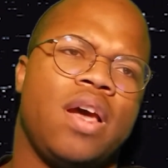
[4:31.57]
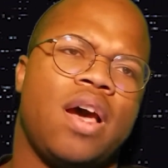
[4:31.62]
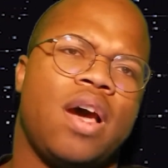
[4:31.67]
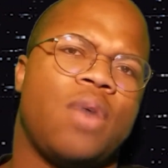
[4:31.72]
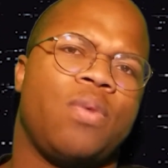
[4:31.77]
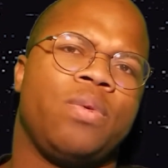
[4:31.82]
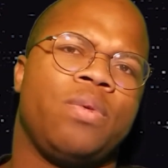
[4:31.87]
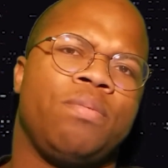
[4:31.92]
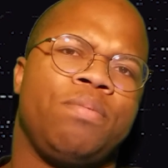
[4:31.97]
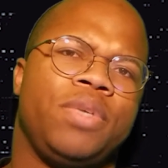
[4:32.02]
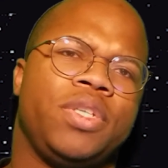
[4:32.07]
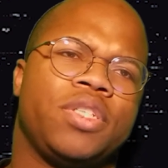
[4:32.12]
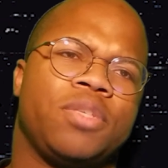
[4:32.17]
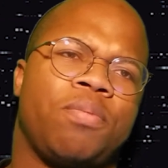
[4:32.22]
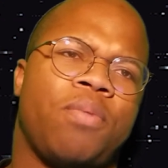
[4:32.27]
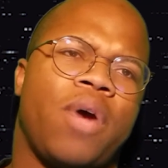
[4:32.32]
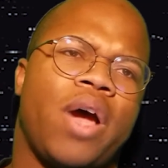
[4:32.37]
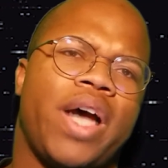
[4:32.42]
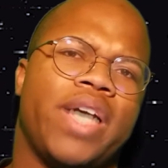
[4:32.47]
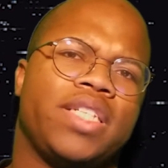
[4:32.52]
I wouldn't be
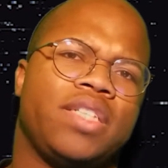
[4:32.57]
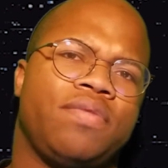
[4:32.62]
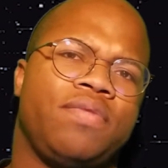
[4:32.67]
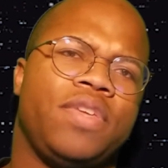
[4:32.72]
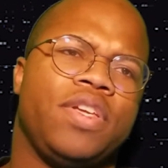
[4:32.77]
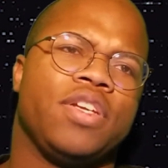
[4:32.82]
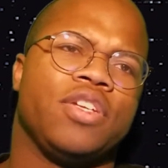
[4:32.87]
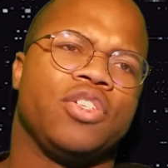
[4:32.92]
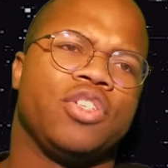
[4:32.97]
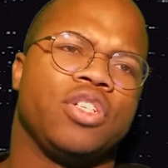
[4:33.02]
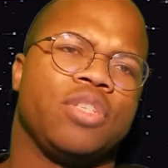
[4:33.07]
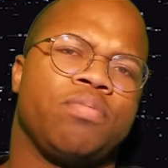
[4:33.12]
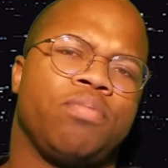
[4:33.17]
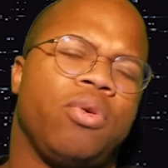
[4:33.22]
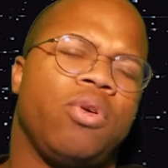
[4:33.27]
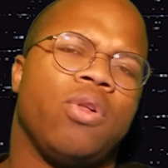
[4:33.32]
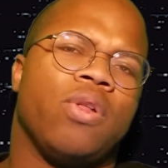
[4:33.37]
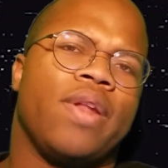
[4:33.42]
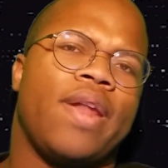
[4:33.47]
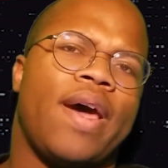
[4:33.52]
surprised if he can just
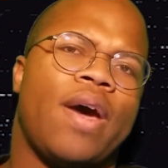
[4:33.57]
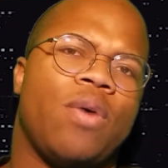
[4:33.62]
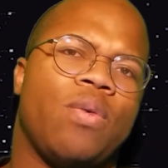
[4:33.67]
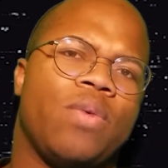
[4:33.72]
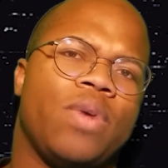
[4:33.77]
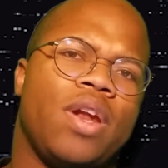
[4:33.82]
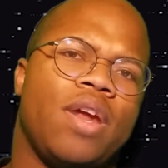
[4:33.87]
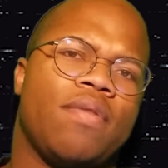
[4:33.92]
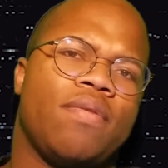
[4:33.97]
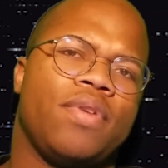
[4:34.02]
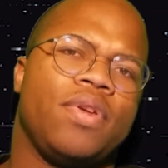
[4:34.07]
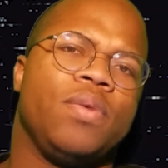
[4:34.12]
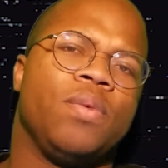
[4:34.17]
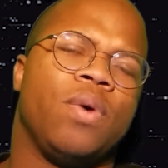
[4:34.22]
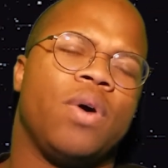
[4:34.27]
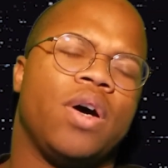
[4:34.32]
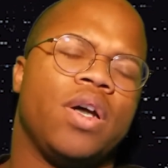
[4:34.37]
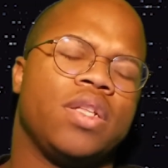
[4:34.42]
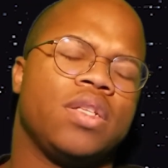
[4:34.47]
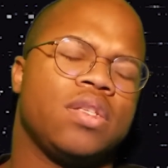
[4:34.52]
pull it out whenever he
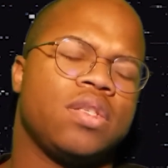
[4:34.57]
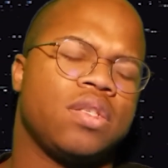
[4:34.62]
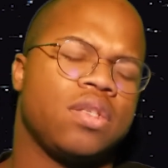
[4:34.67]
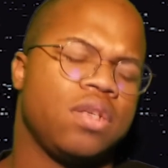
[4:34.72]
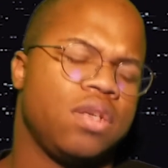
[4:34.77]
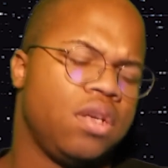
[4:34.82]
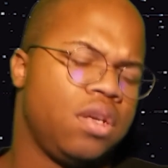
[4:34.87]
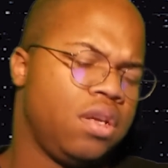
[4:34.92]
wants.